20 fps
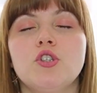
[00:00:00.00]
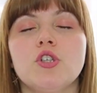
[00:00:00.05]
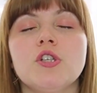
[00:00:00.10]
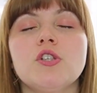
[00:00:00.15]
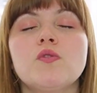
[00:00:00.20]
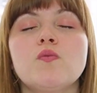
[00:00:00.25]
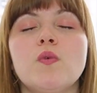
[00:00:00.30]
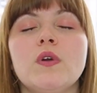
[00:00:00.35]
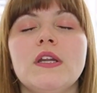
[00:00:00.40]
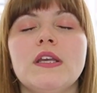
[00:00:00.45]

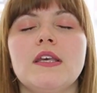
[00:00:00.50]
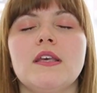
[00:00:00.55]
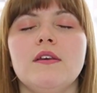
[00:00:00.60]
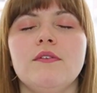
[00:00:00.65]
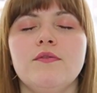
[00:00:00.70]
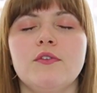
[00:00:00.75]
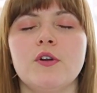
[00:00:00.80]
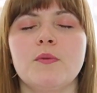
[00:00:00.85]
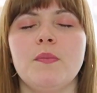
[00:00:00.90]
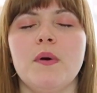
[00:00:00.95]
just wanna
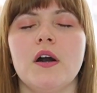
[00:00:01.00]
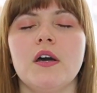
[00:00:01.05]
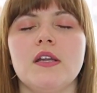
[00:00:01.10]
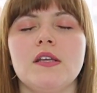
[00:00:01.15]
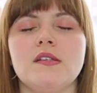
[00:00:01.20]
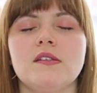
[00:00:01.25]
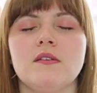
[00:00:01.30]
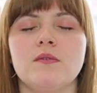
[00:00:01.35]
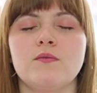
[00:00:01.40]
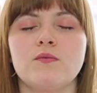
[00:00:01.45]
give your
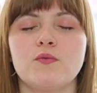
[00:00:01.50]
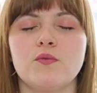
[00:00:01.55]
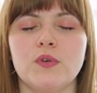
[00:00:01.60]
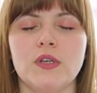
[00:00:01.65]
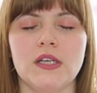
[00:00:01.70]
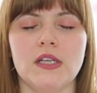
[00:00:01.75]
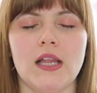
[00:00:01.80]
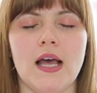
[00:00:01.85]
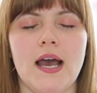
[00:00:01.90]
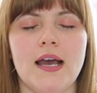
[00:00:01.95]
body some
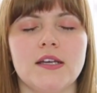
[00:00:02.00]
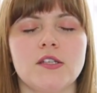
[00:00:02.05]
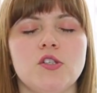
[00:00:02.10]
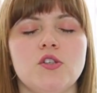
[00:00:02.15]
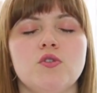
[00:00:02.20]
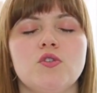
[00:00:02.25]
relax.